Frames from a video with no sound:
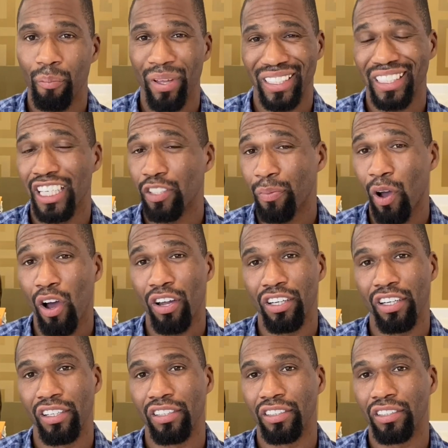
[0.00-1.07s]
business
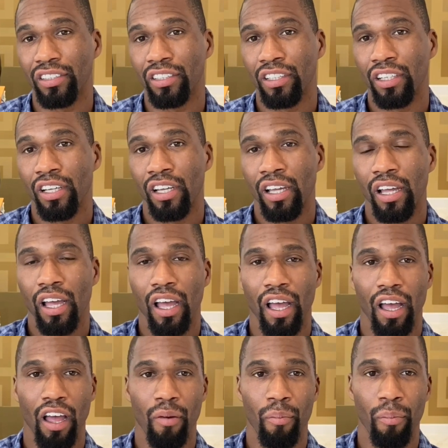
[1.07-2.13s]
partners,
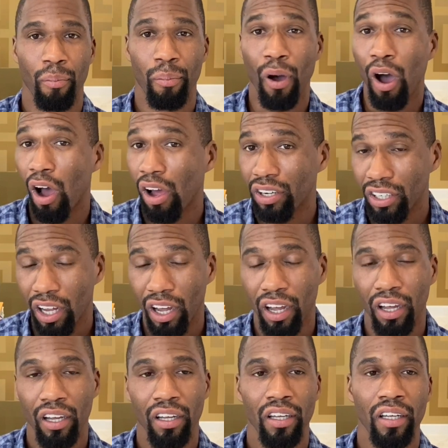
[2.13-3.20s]
partner,
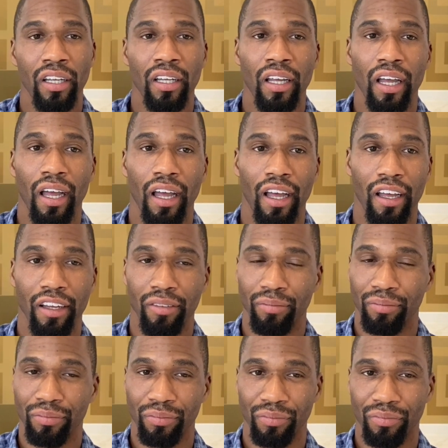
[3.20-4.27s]

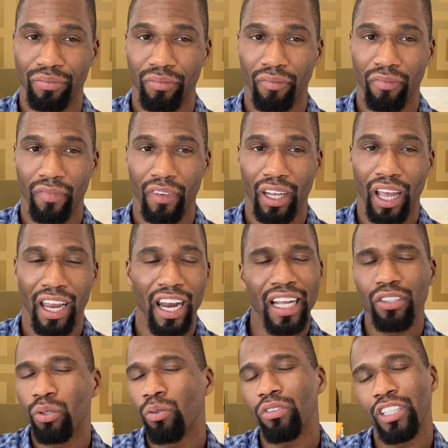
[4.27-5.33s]
and I
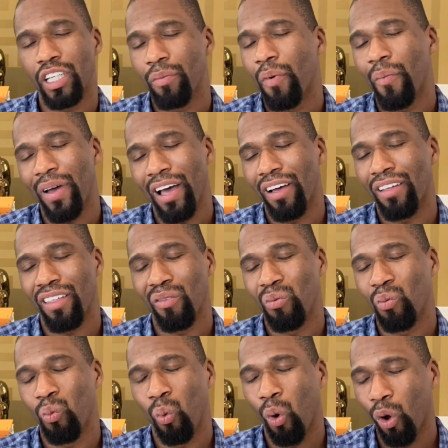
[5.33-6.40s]
talk to them about
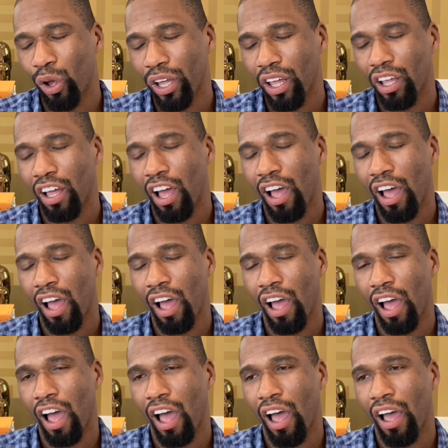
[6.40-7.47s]
what
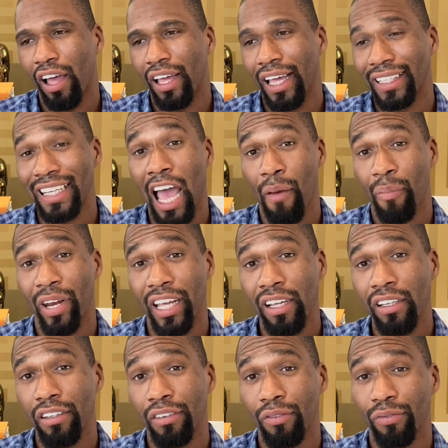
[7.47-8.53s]
is
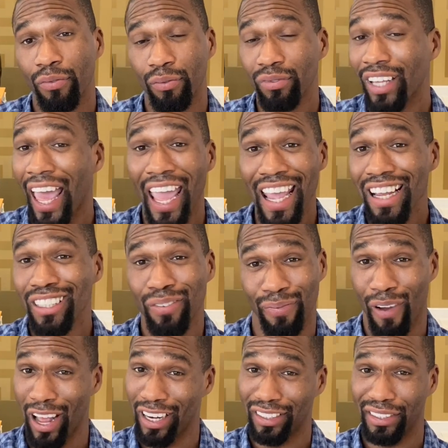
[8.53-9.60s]
happening. A, to
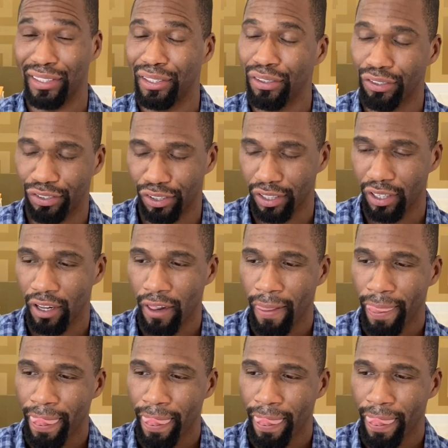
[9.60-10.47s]
find a solution,